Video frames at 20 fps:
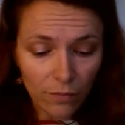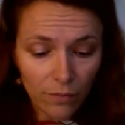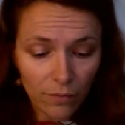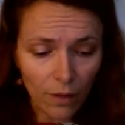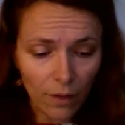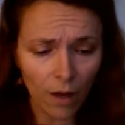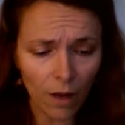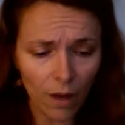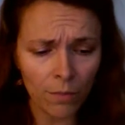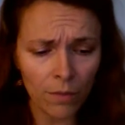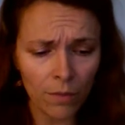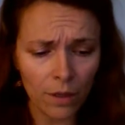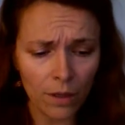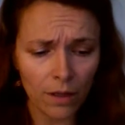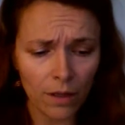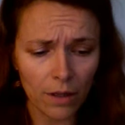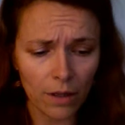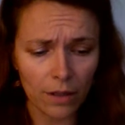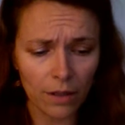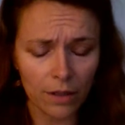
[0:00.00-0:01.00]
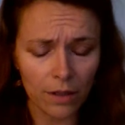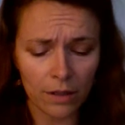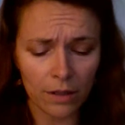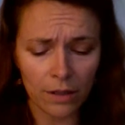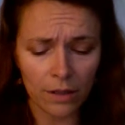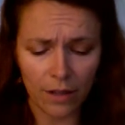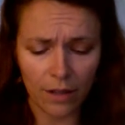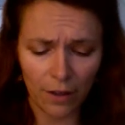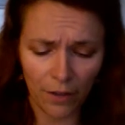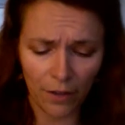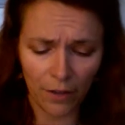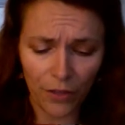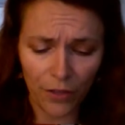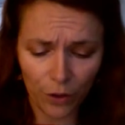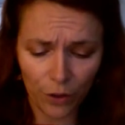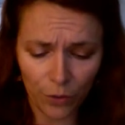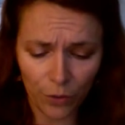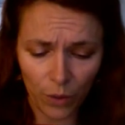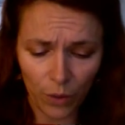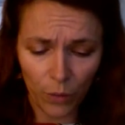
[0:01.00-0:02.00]
The
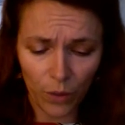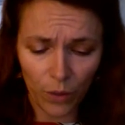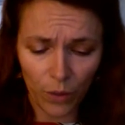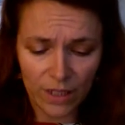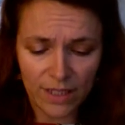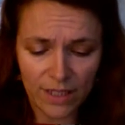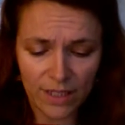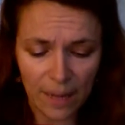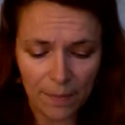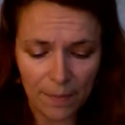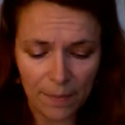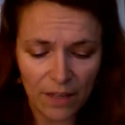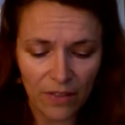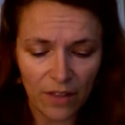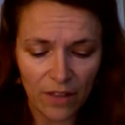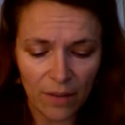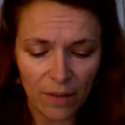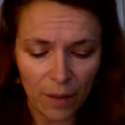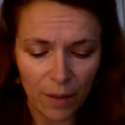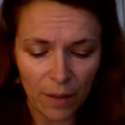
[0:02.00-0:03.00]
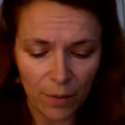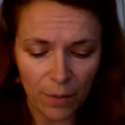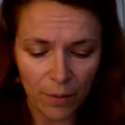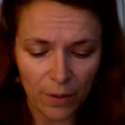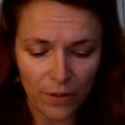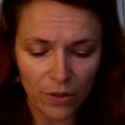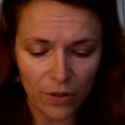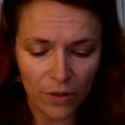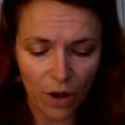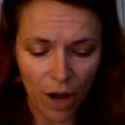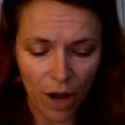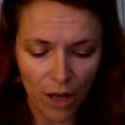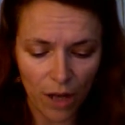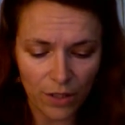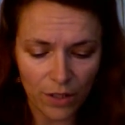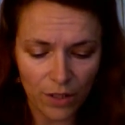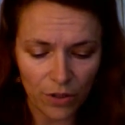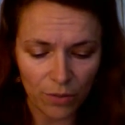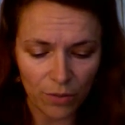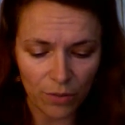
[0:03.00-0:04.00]
third one, will a skeptic think my proposal
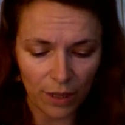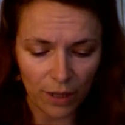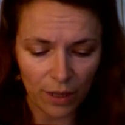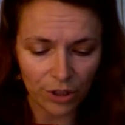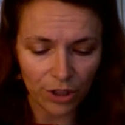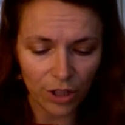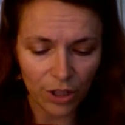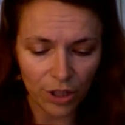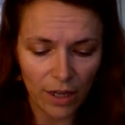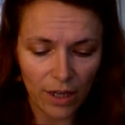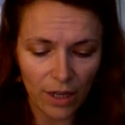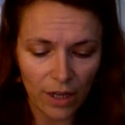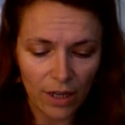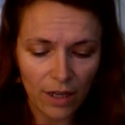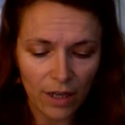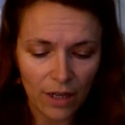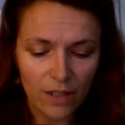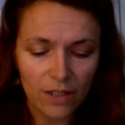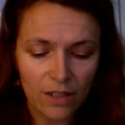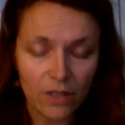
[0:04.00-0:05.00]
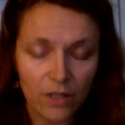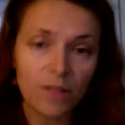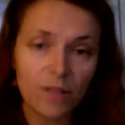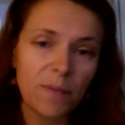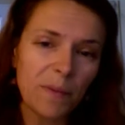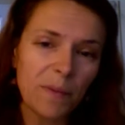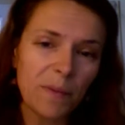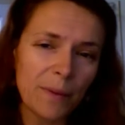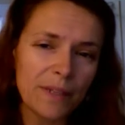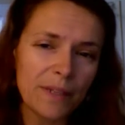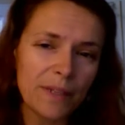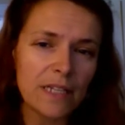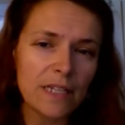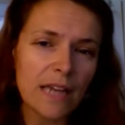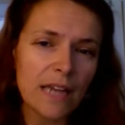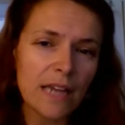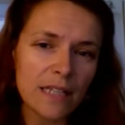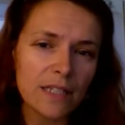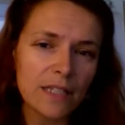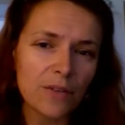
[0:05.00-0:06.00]
costs too much? So some people might say,
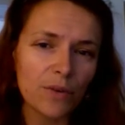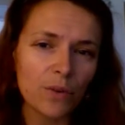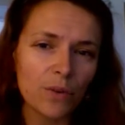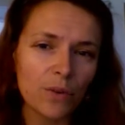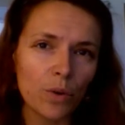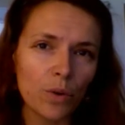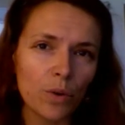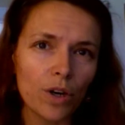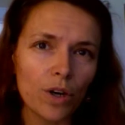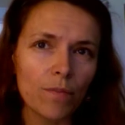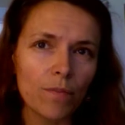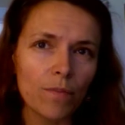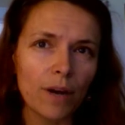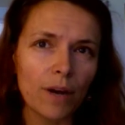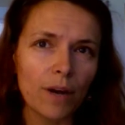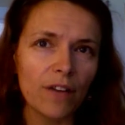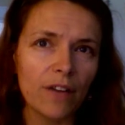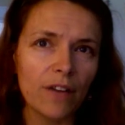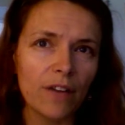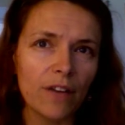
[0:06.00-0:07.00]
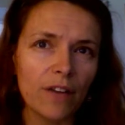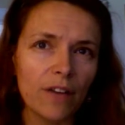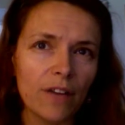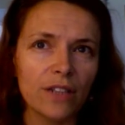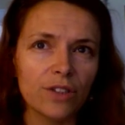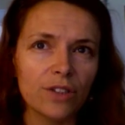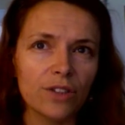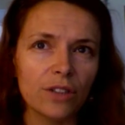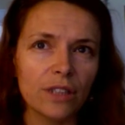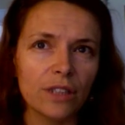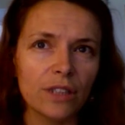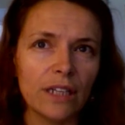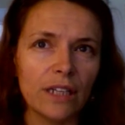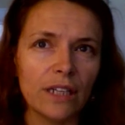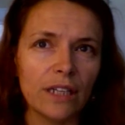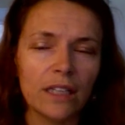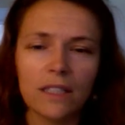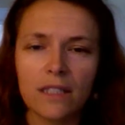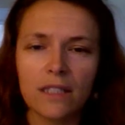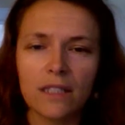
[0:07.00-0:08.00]
yes, it would work, but
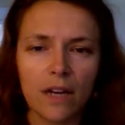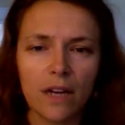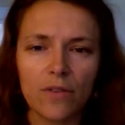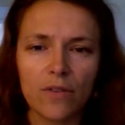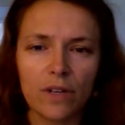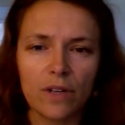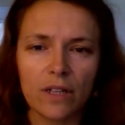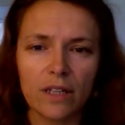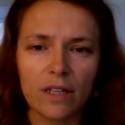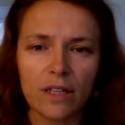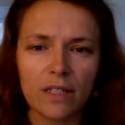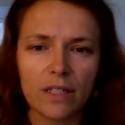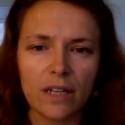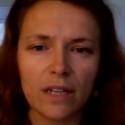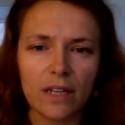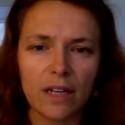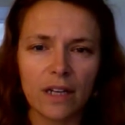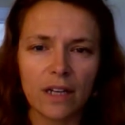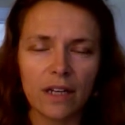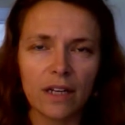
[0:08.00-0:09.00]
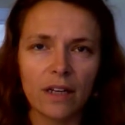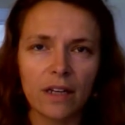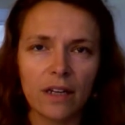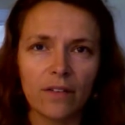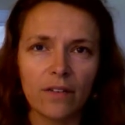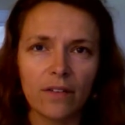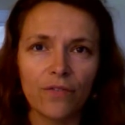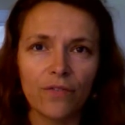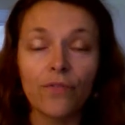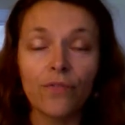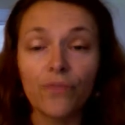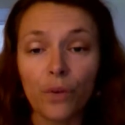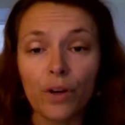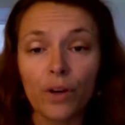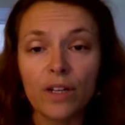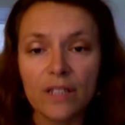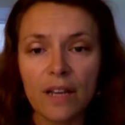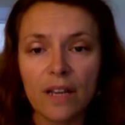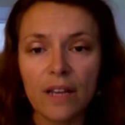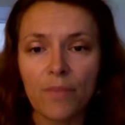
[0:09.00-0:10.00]
financially it's unrealistic. For
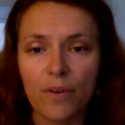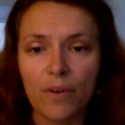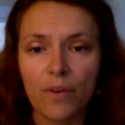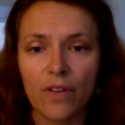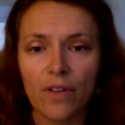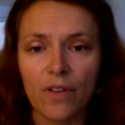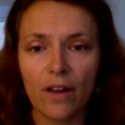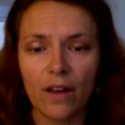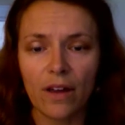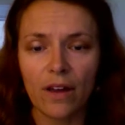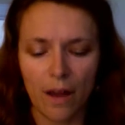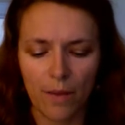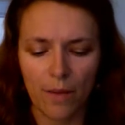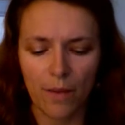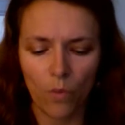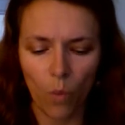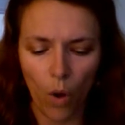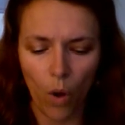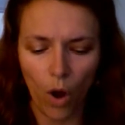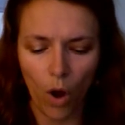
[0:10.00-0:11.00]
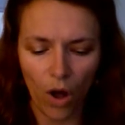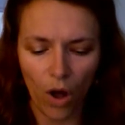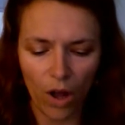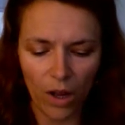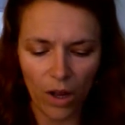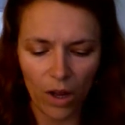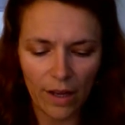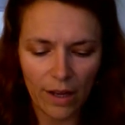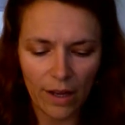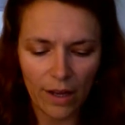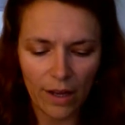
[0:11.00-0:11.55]
example, the wall.